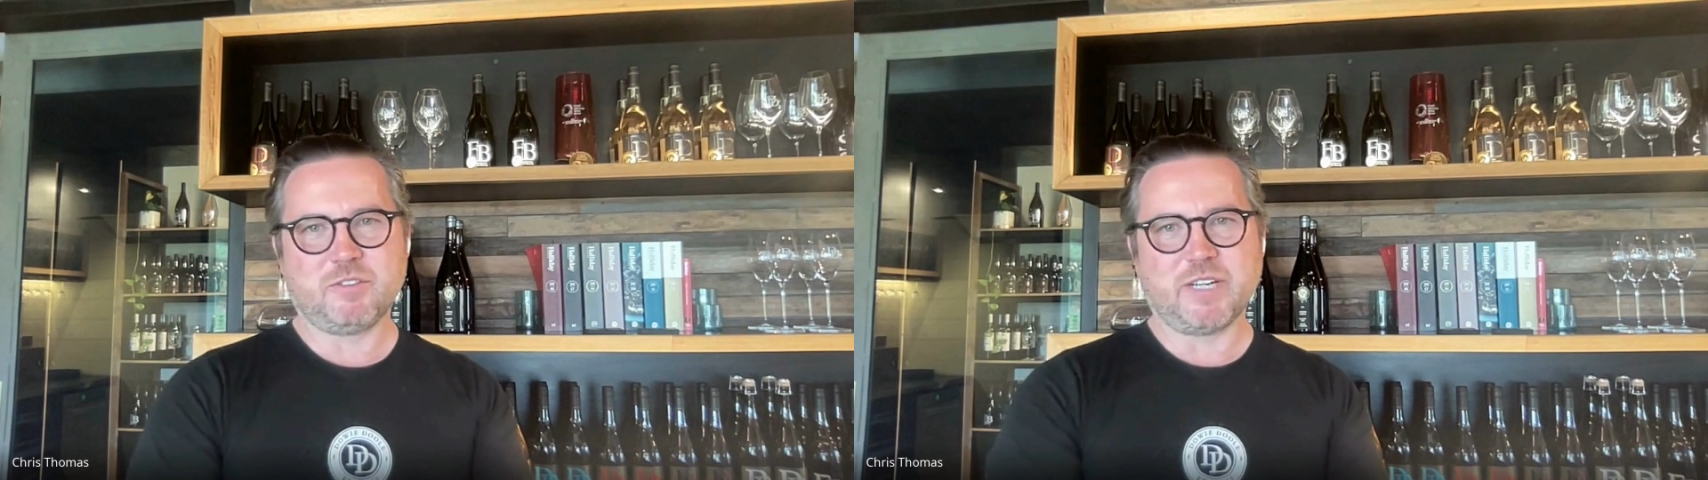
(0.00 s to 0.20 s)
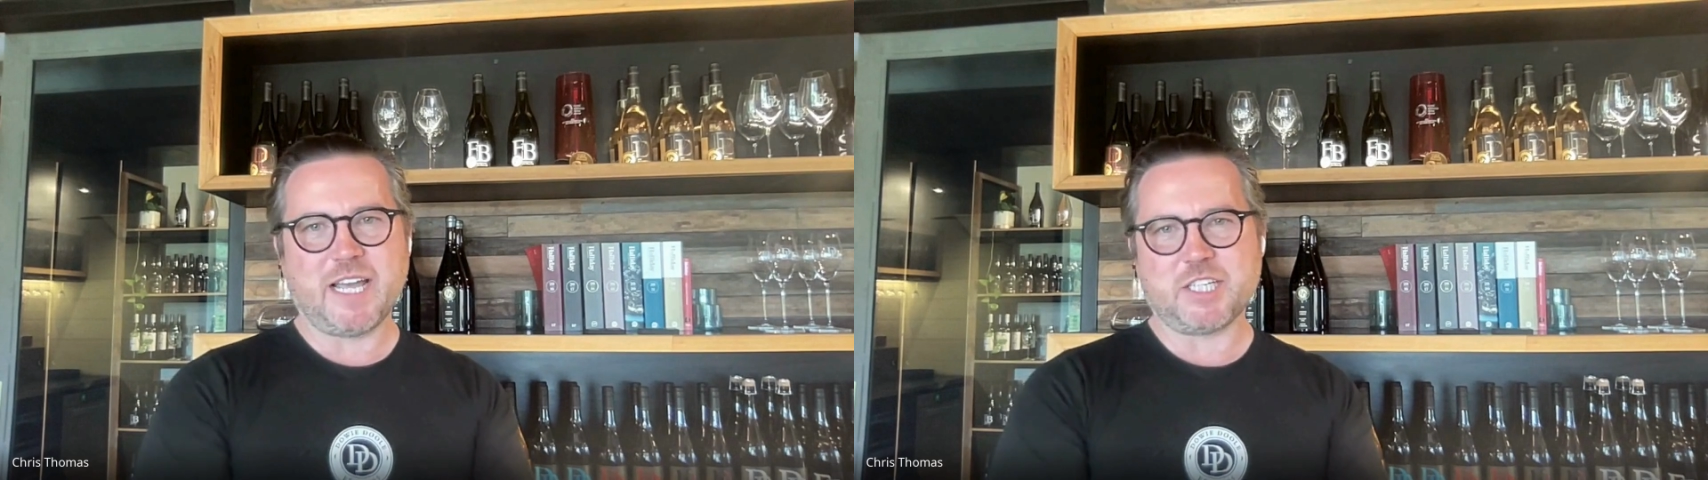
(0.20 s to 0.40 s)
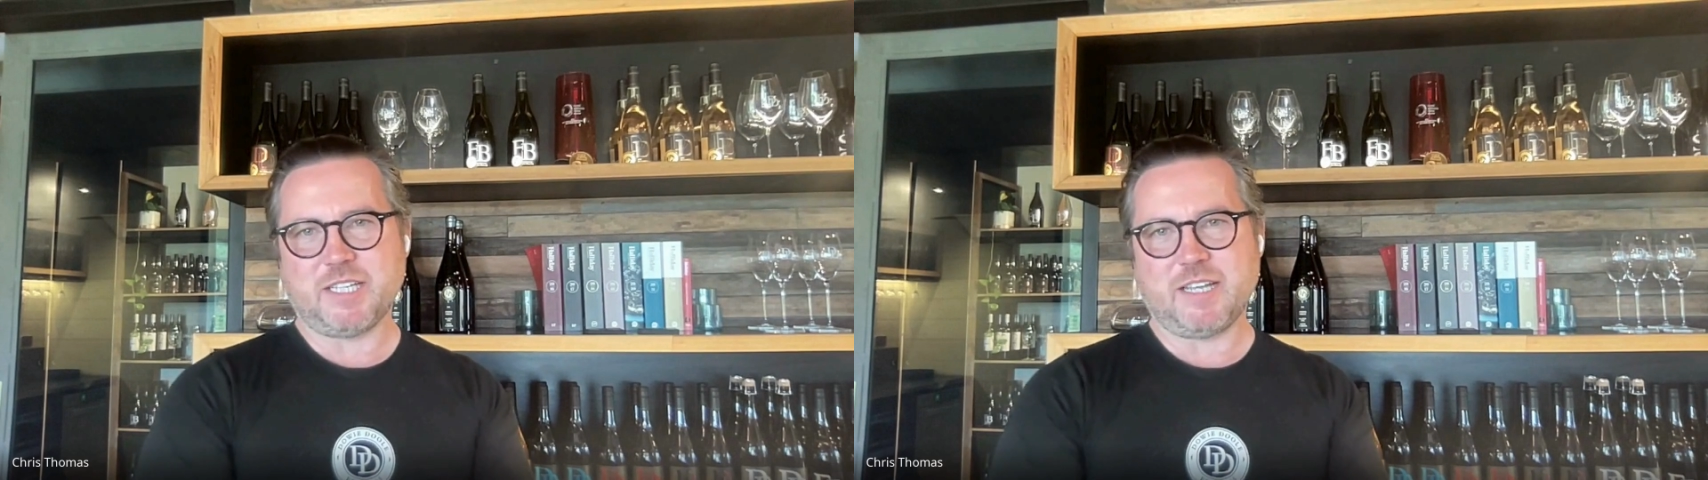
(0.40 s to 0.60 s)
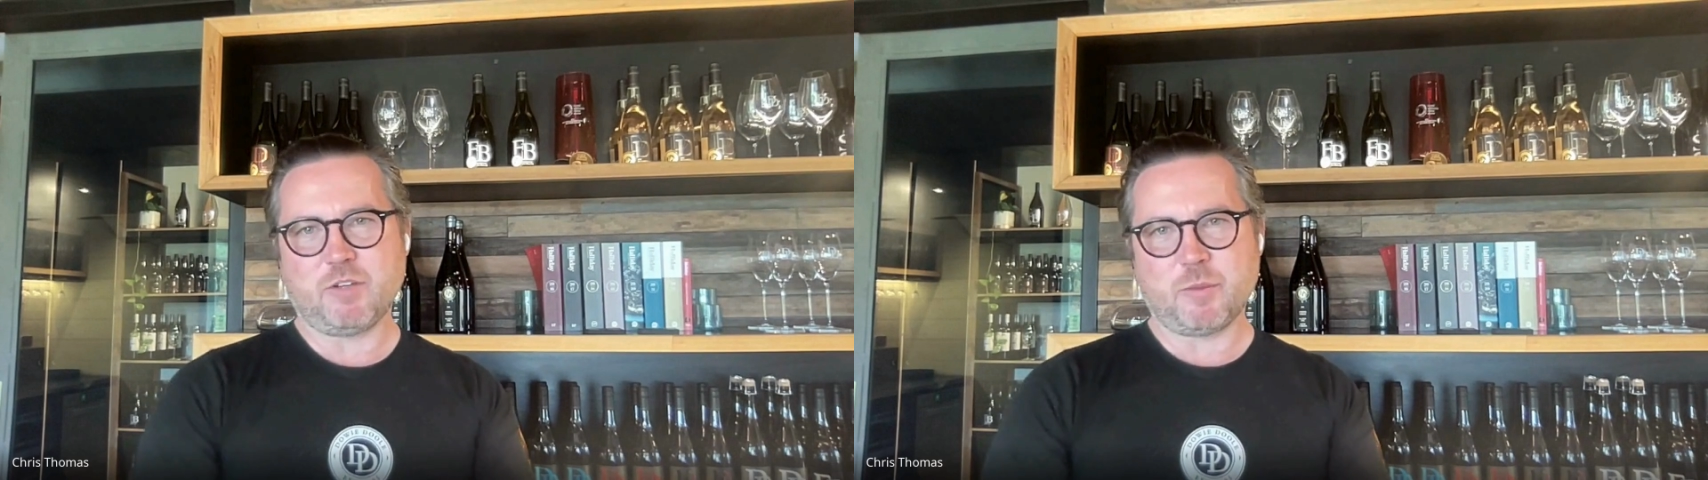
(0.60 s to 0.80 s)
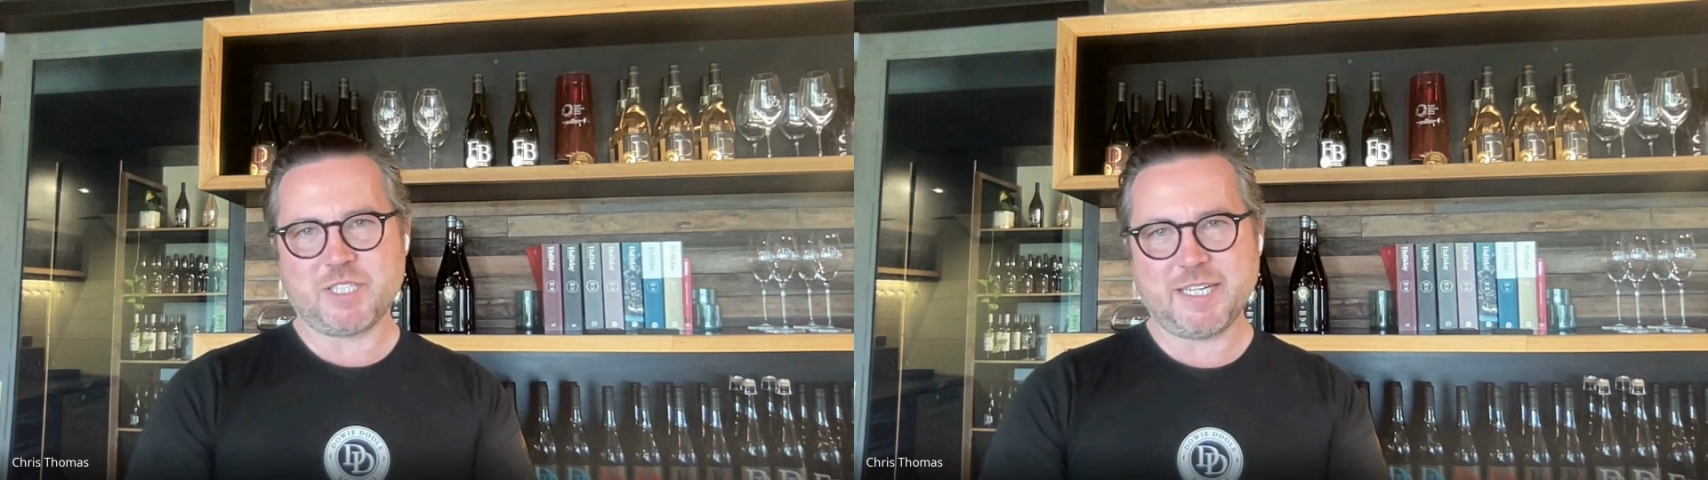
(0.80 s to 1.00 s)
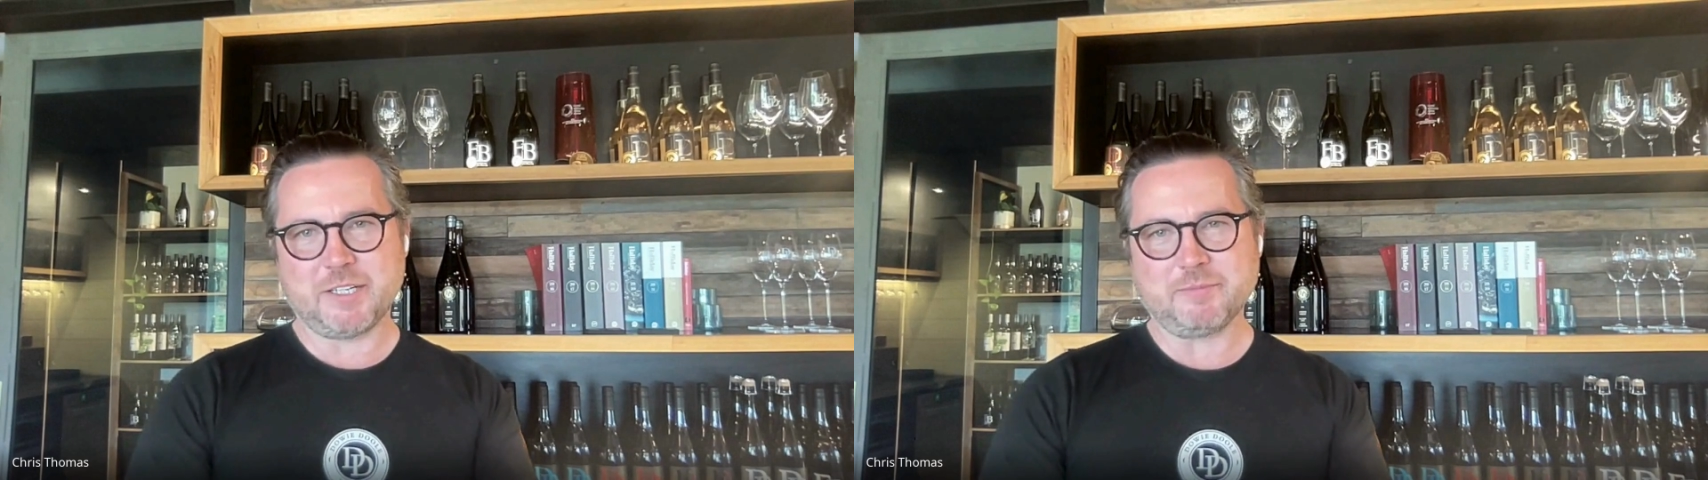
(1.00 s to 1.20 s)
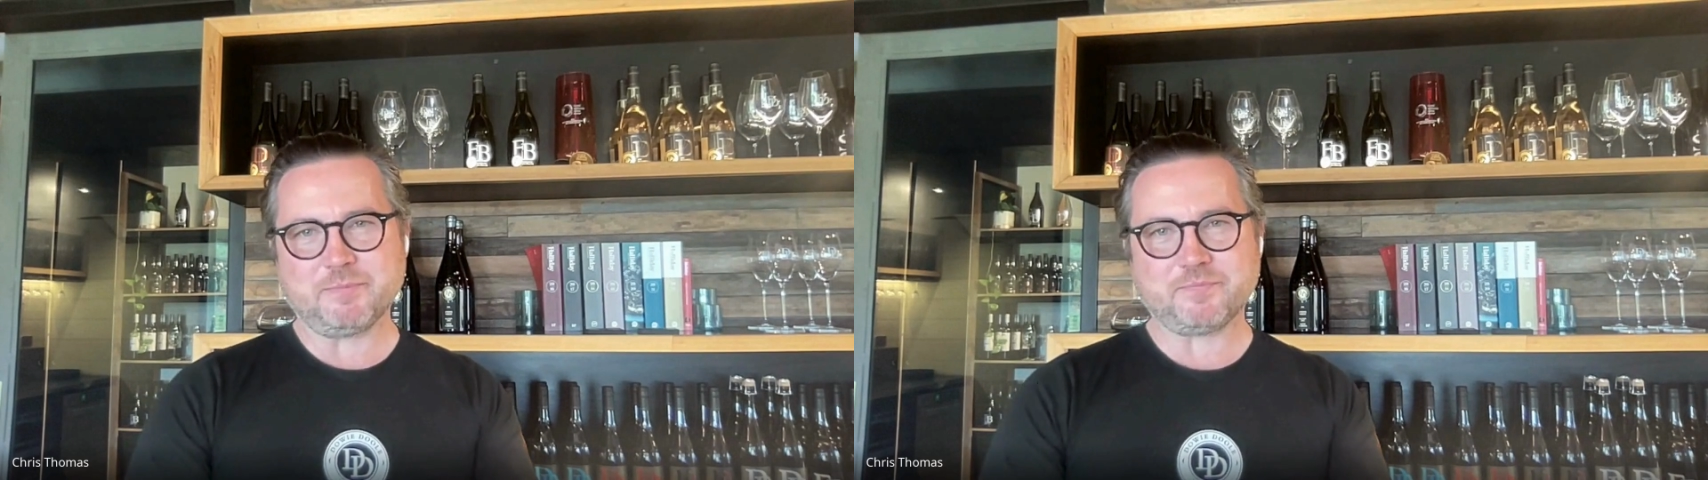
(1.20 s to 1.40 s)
Grenache and Vermentino.